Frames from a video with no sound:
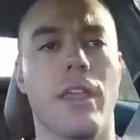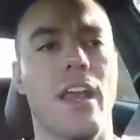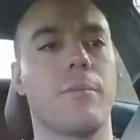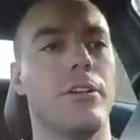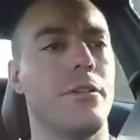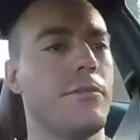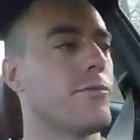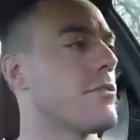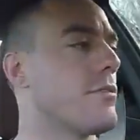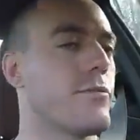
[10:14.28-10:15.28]
camera
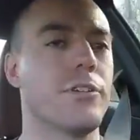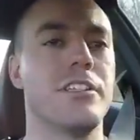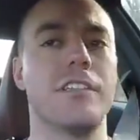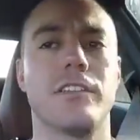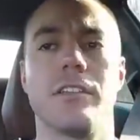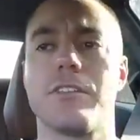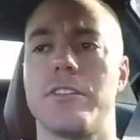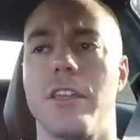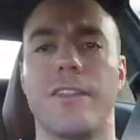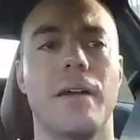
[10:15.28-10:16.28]
for distance
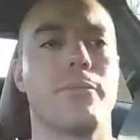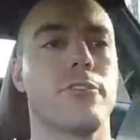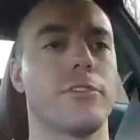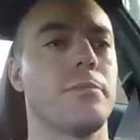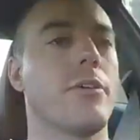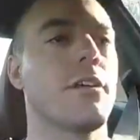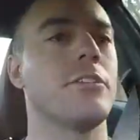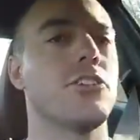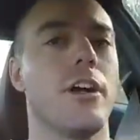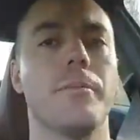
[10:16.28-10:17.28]
to get that perfect
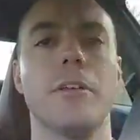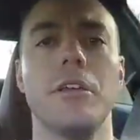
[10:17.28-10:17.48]
parking job,